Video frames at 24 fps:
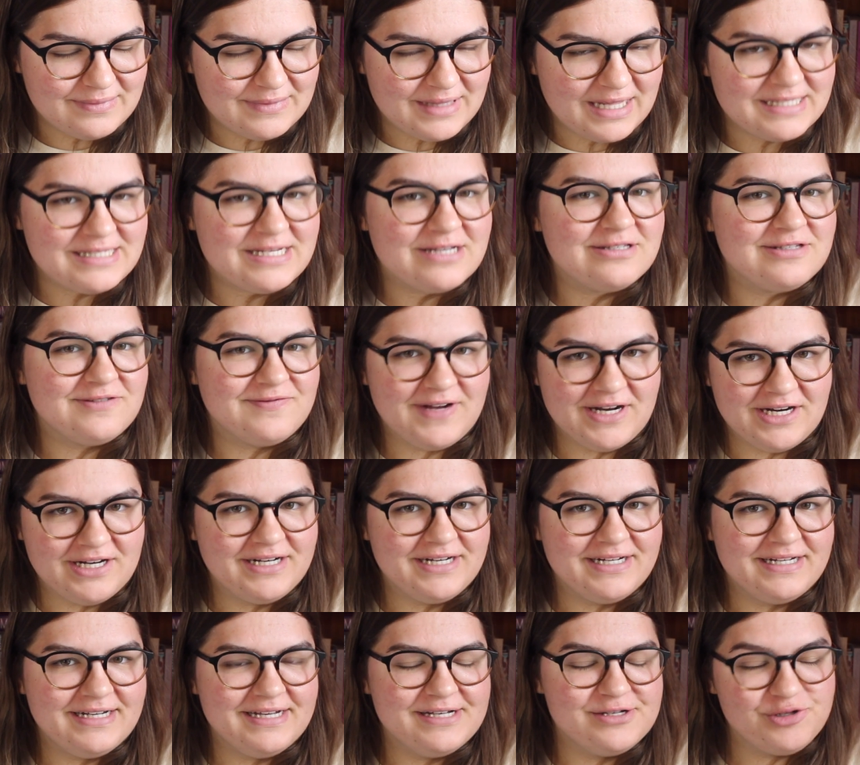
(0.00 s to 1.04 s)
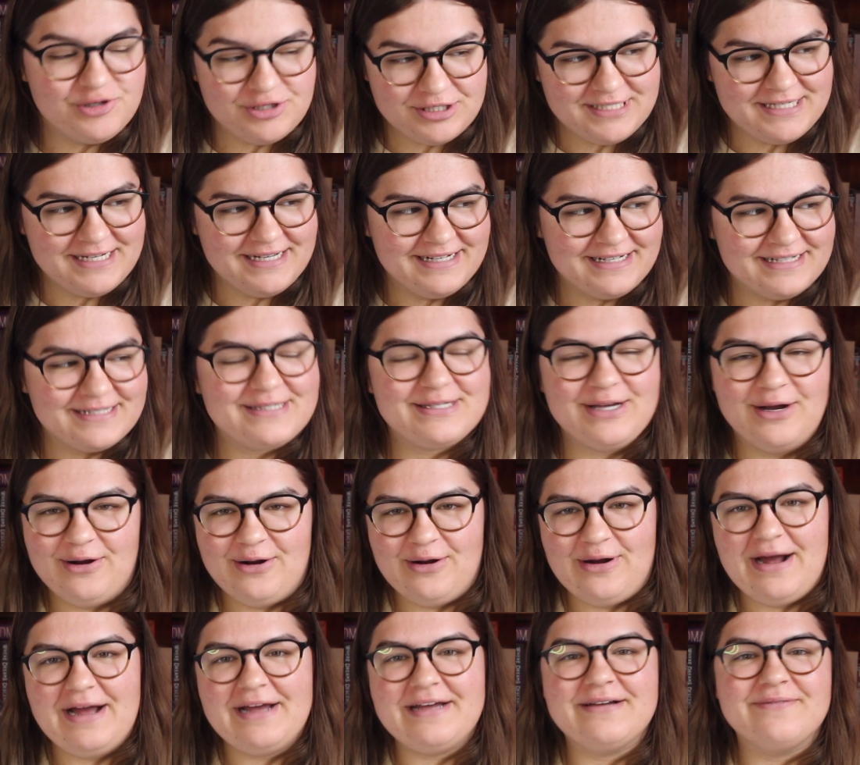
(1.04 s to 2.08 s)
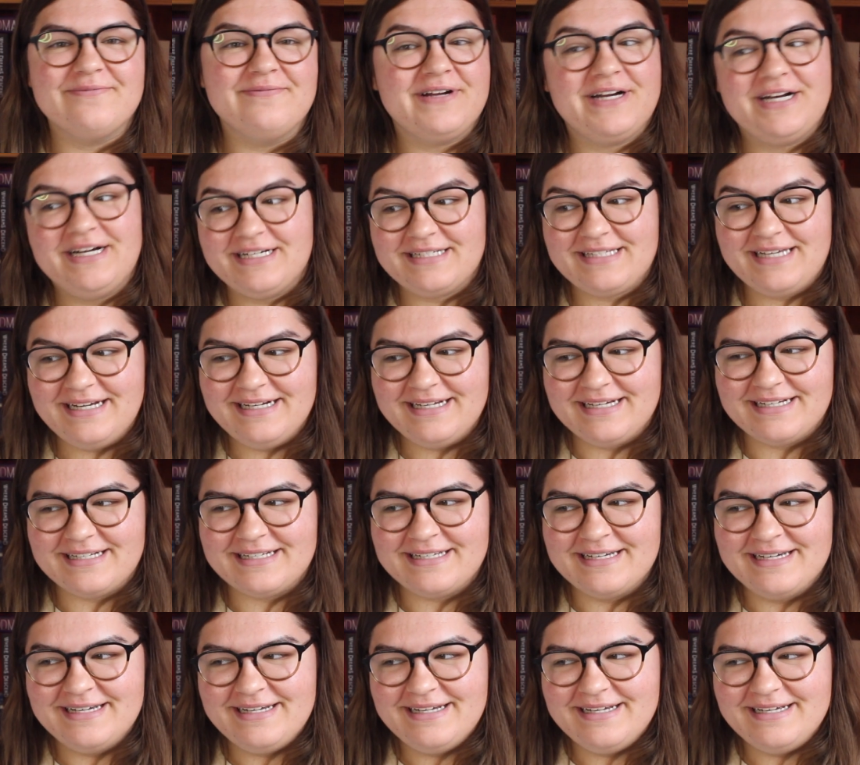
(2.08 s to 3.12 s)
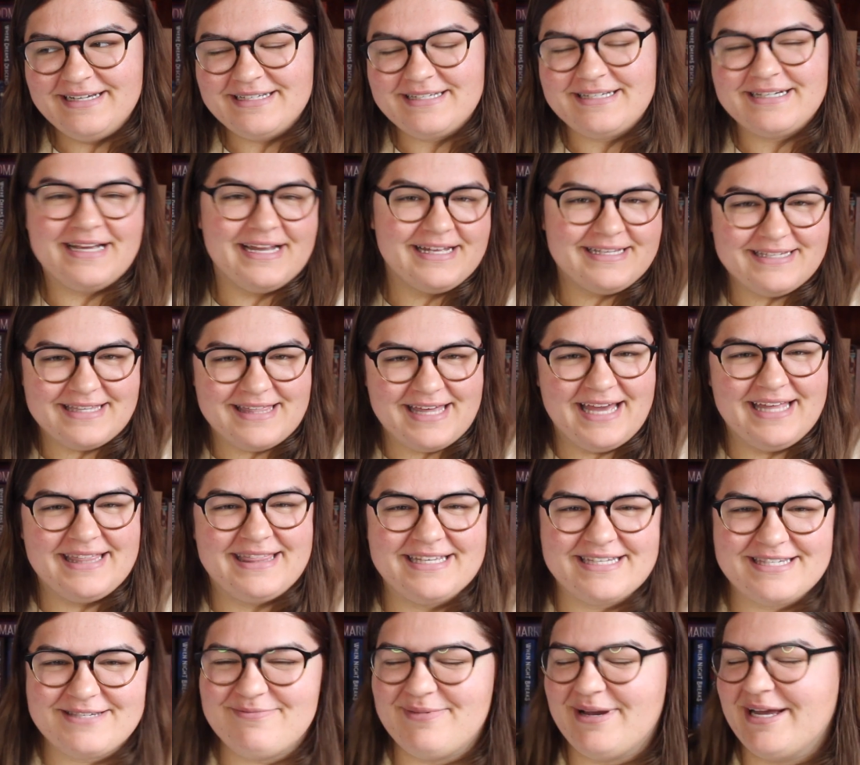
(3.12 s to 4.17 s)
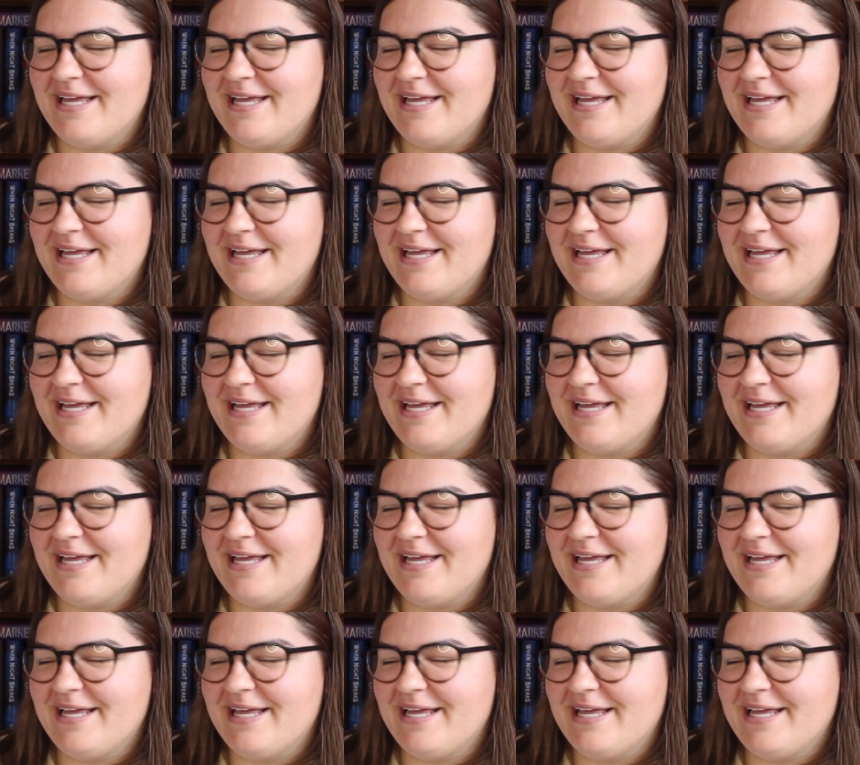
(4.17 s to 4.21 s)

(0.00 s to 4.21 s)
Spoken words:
That sounds very interesting. So I am very excited to get to that this